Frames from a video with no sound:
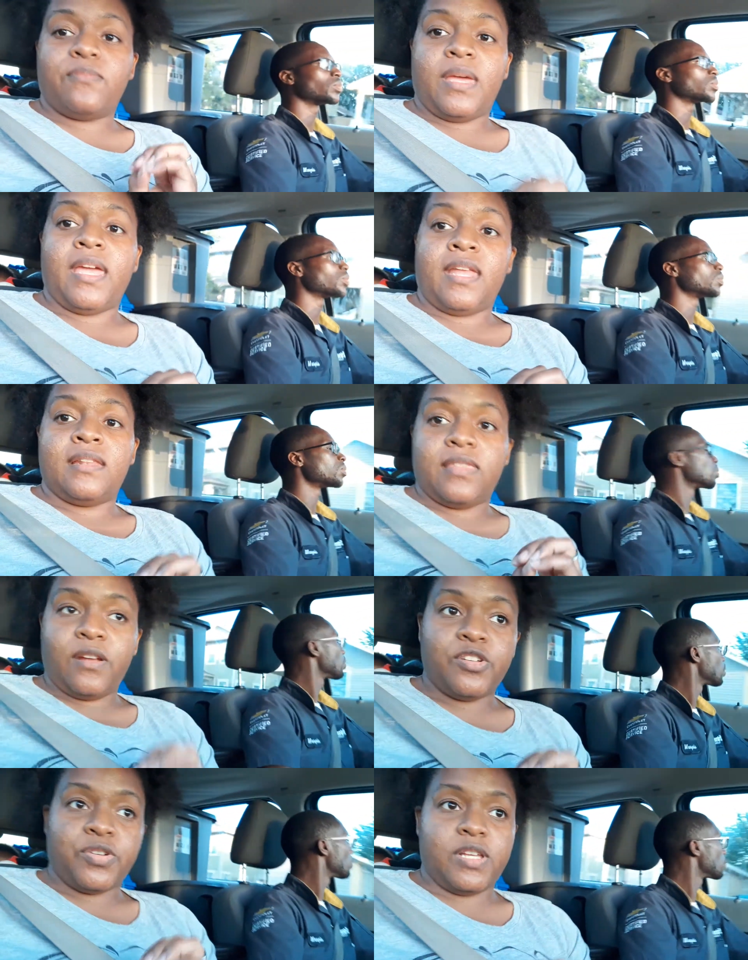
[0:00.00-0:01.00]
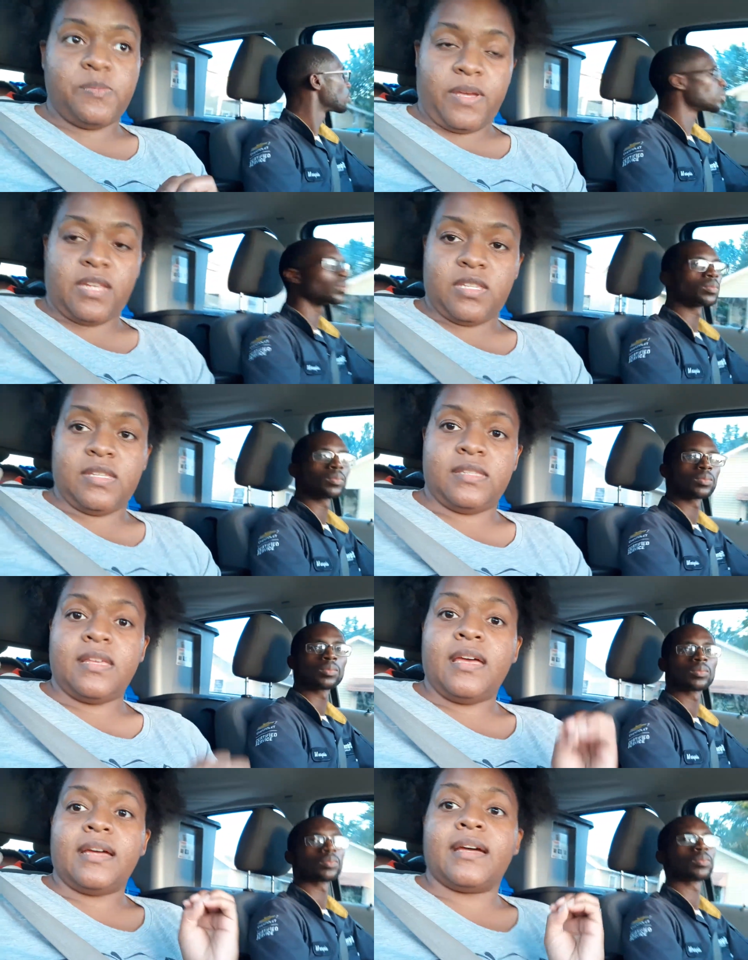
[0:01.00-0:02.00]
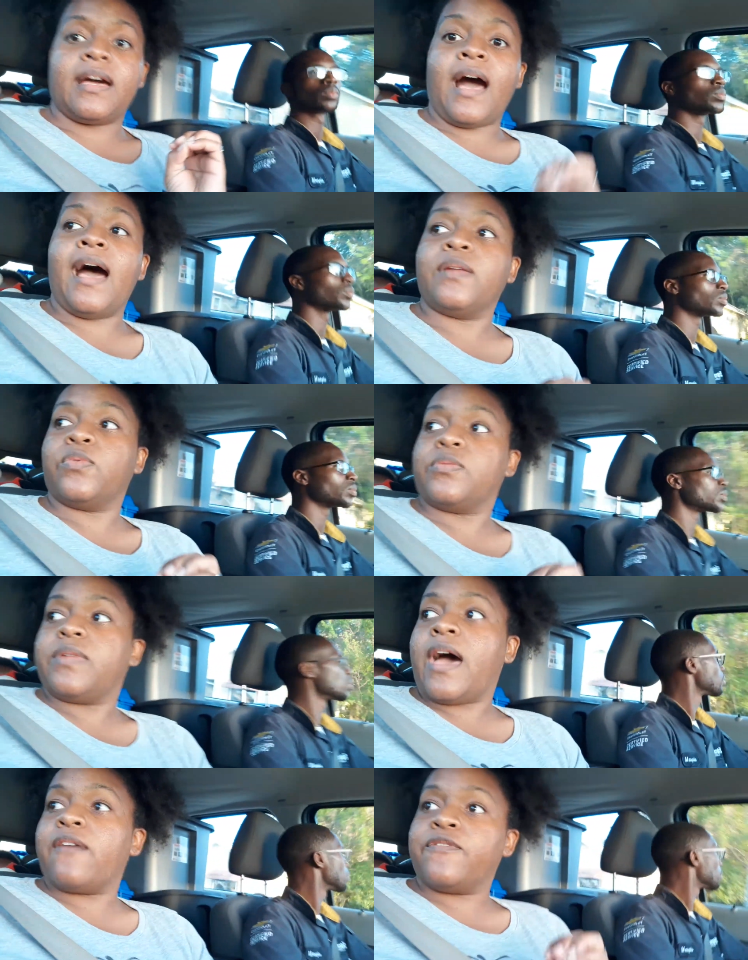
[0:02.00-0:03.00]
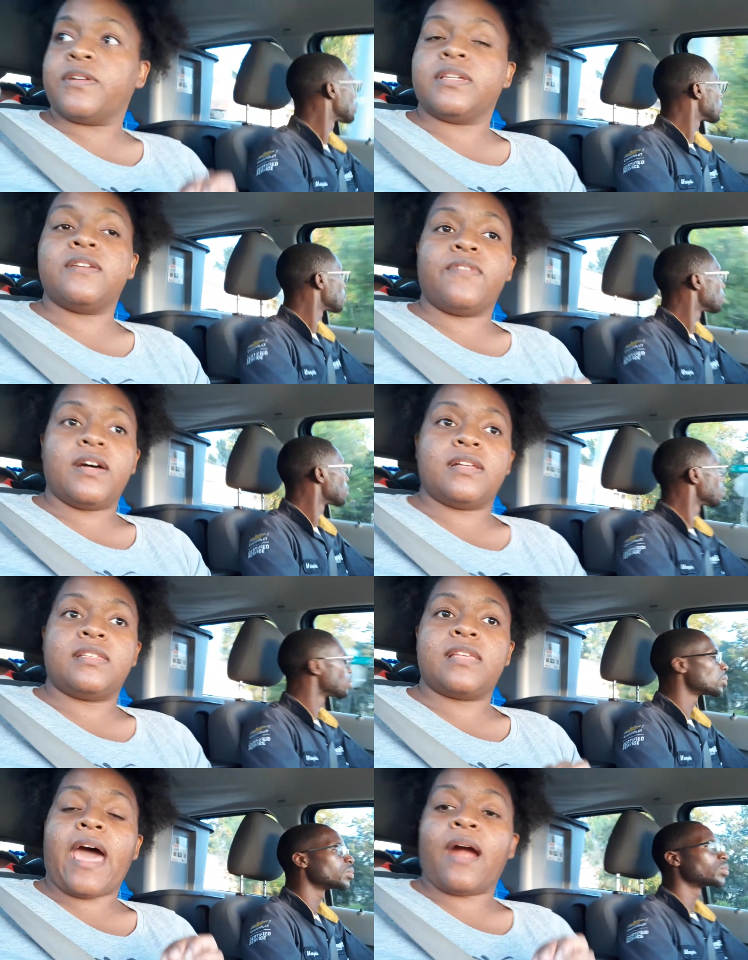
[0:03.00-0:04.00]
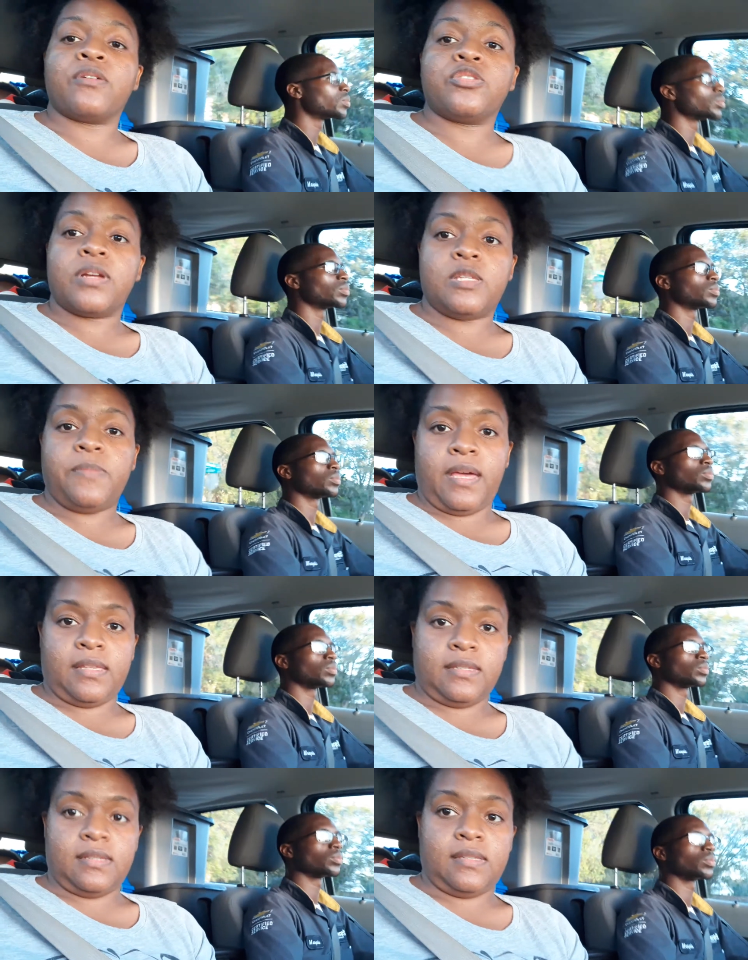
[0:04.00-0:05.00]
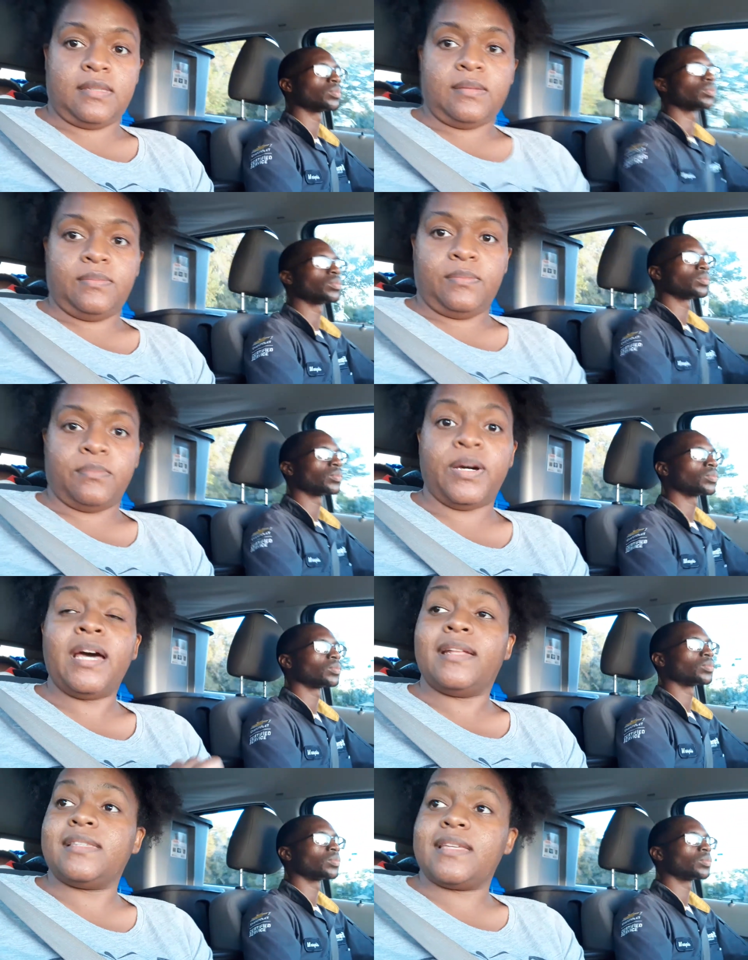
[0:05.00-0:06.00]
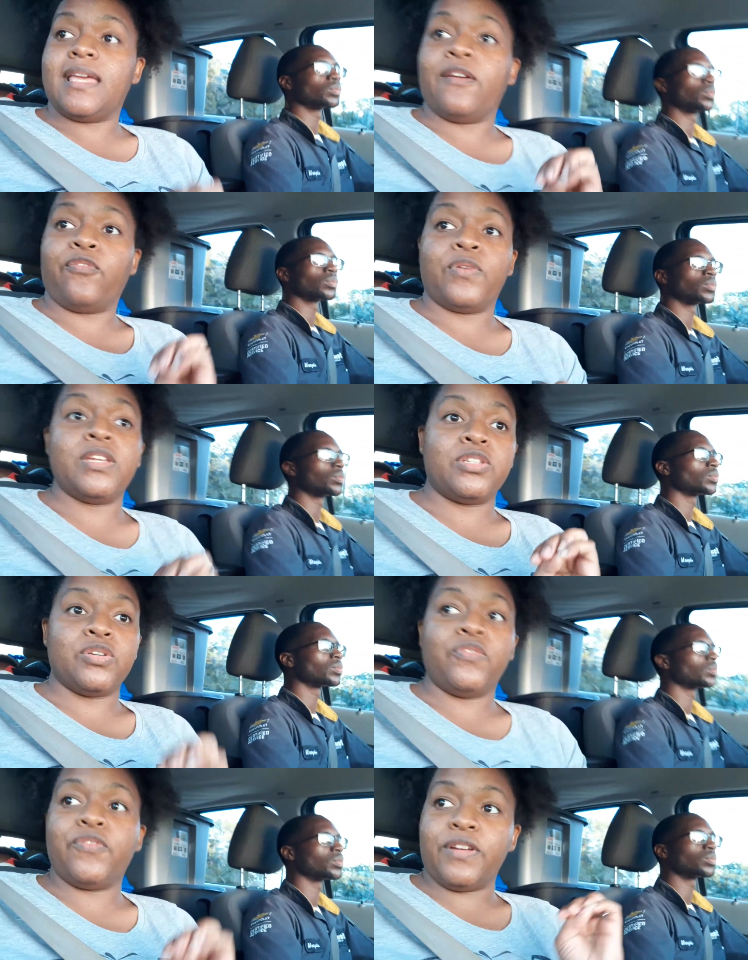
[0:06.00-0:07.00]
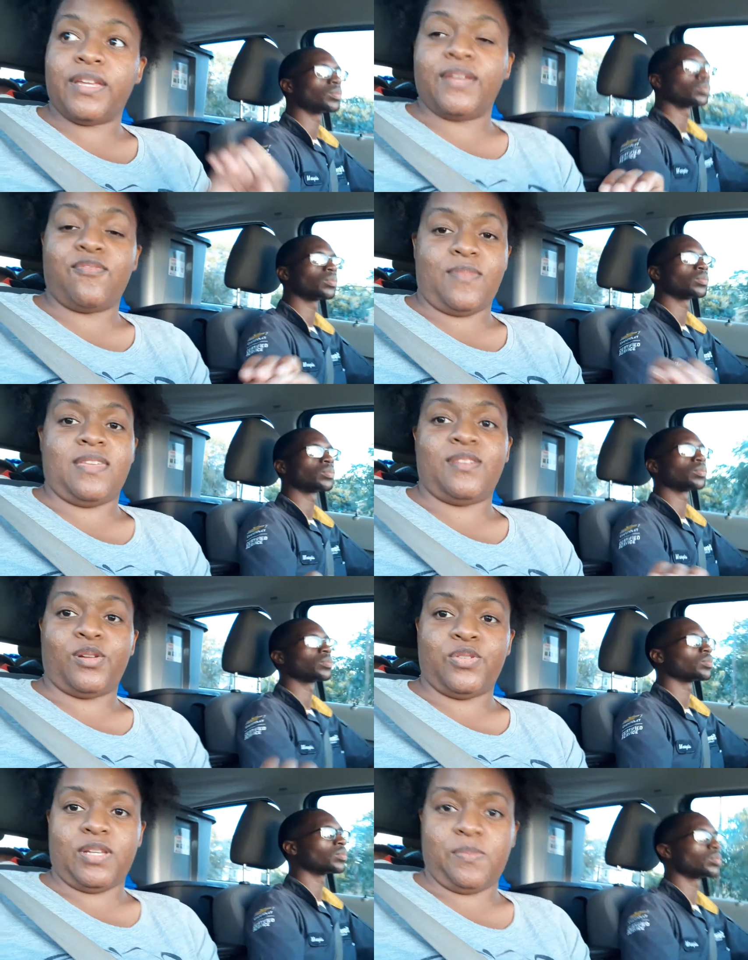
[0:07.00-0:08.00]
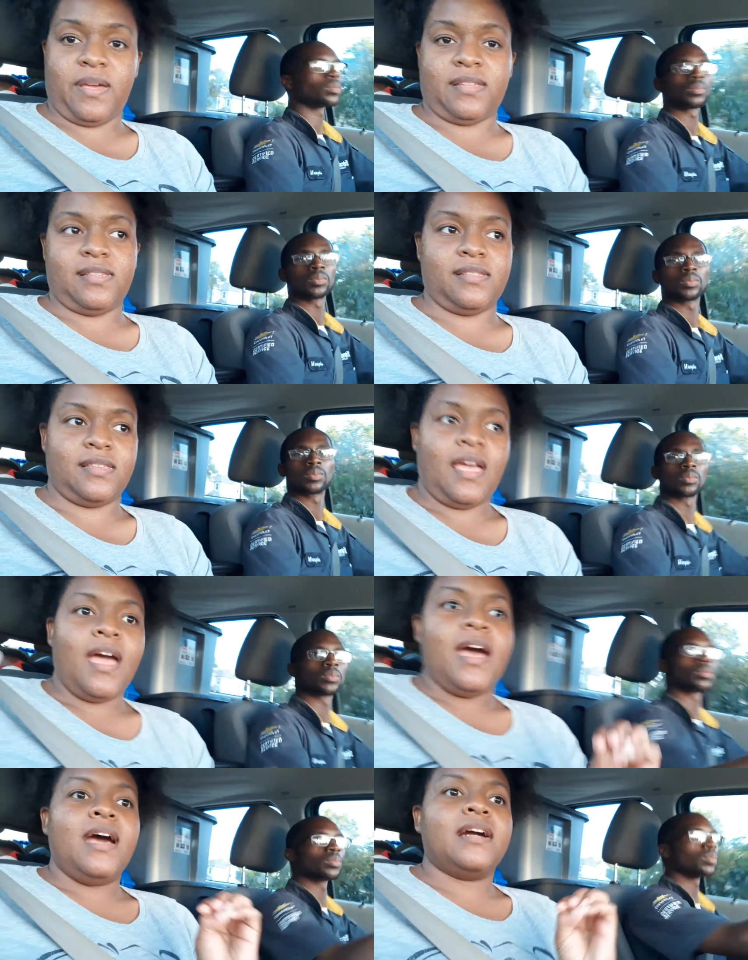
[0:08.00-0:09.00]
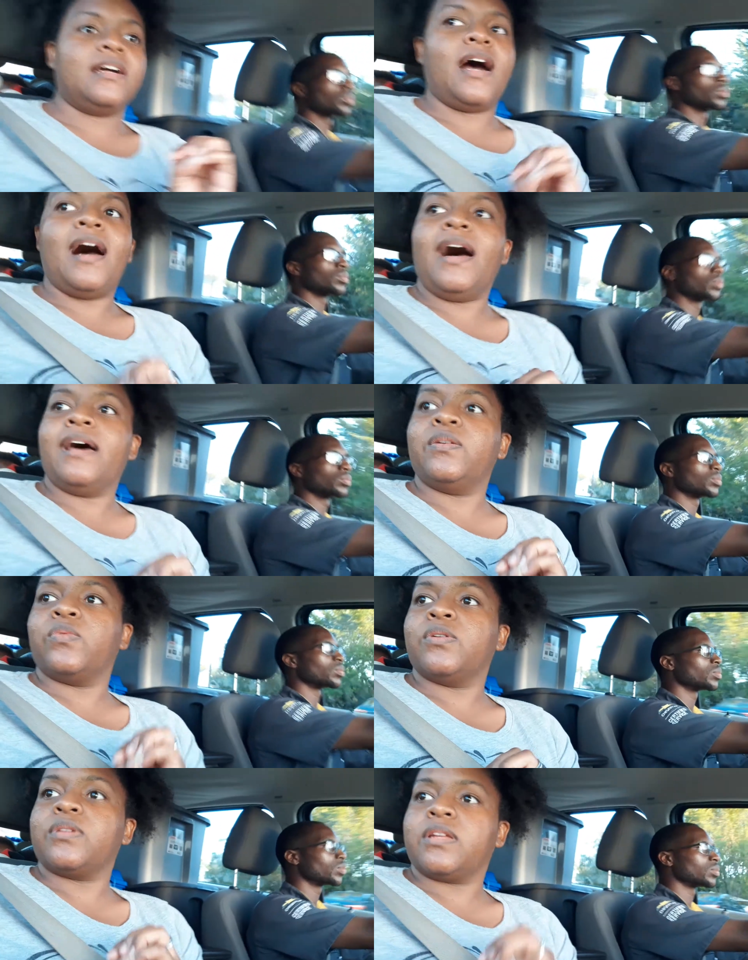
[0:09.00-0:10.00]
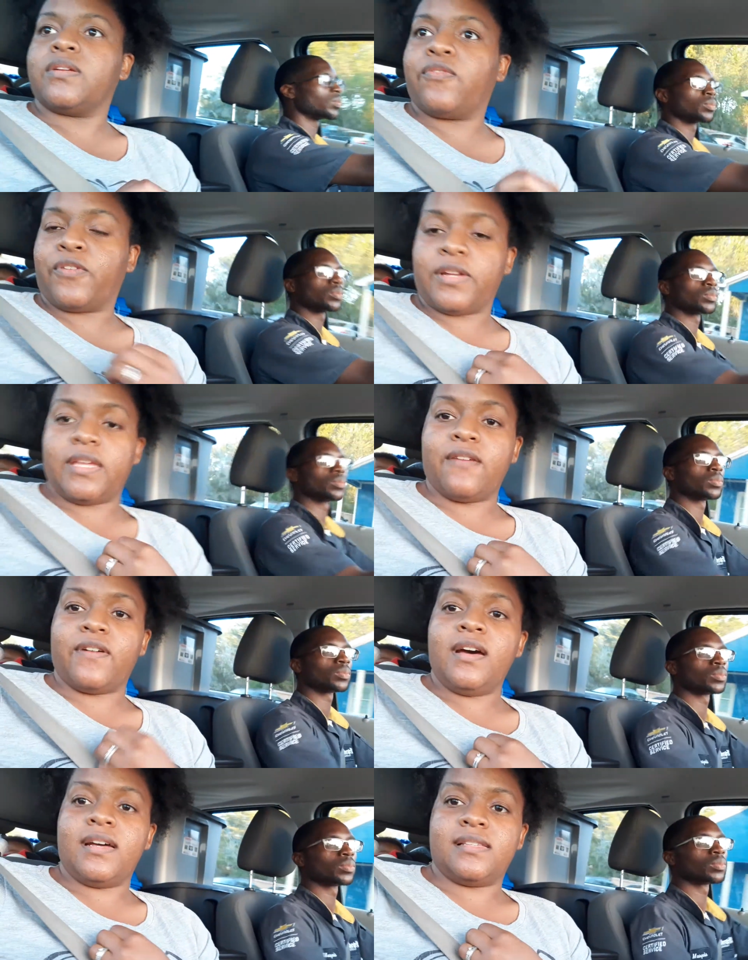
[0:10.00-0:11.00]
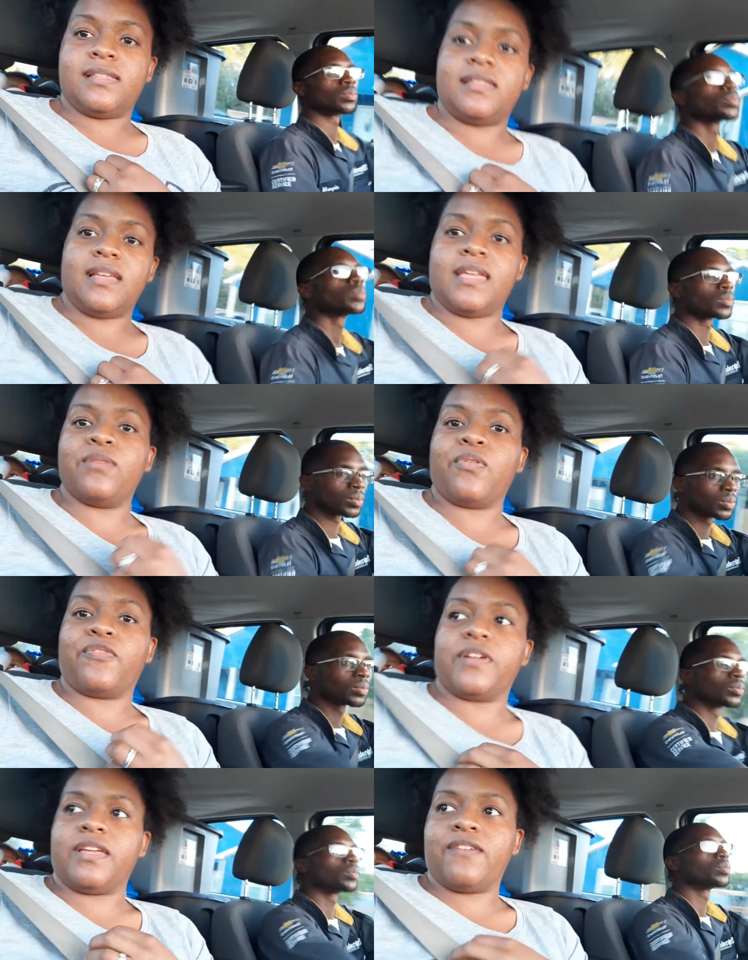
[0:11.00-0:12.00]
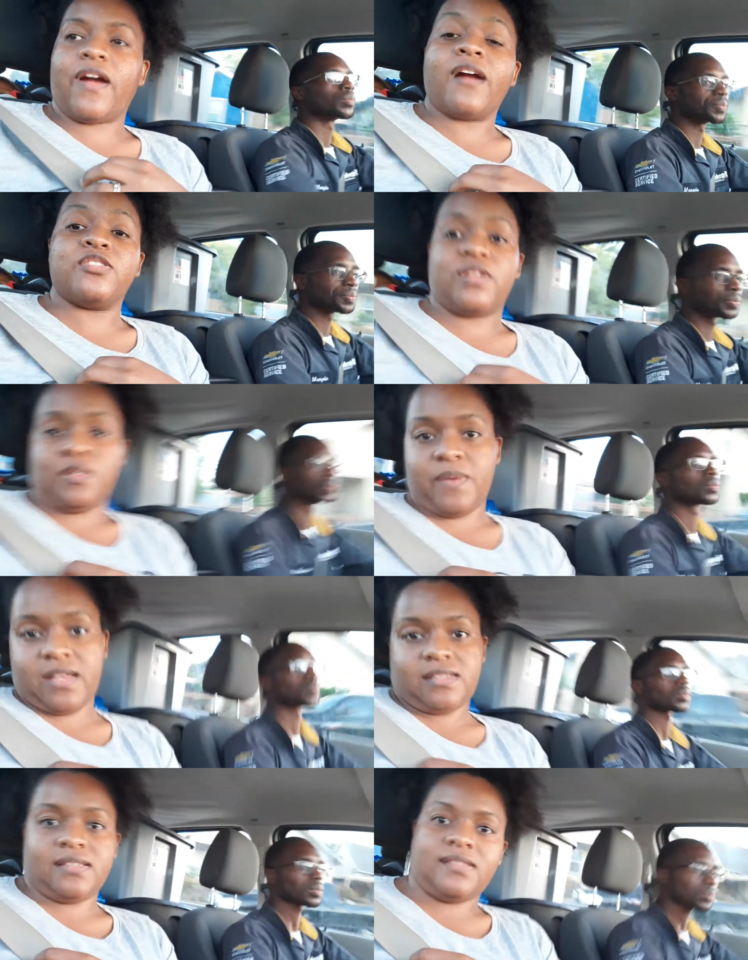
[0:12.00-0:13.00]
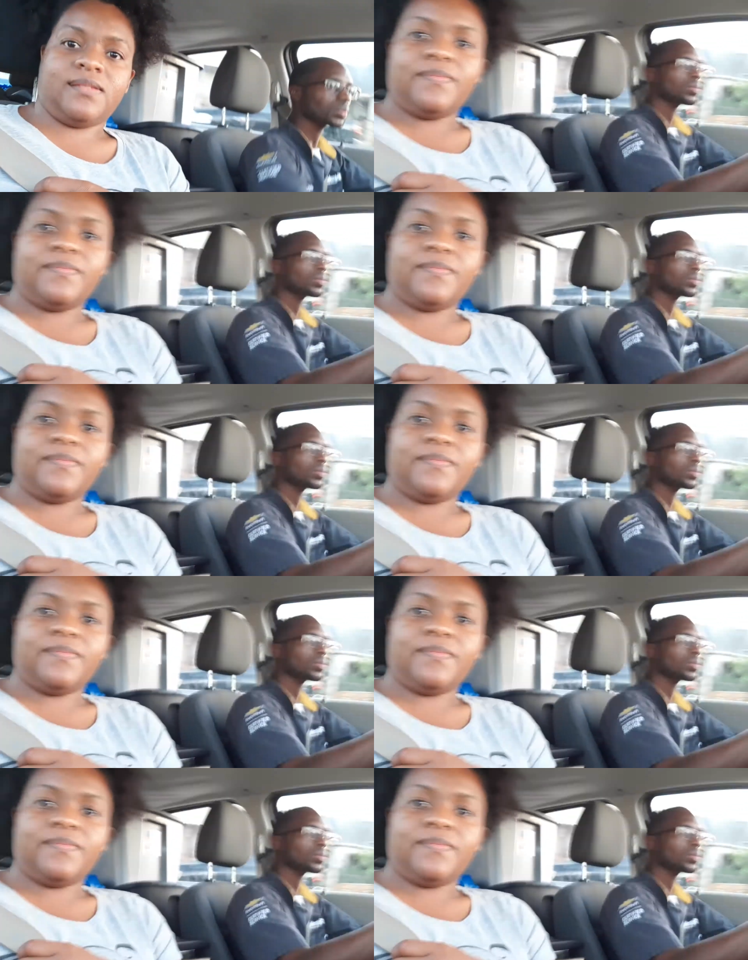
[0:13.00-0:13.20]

Speaker 1: men their trespasses, God will not forgive us our trespasses. But if we do forgive men their trespasses, God will forgive us. He will forgive our trespasses.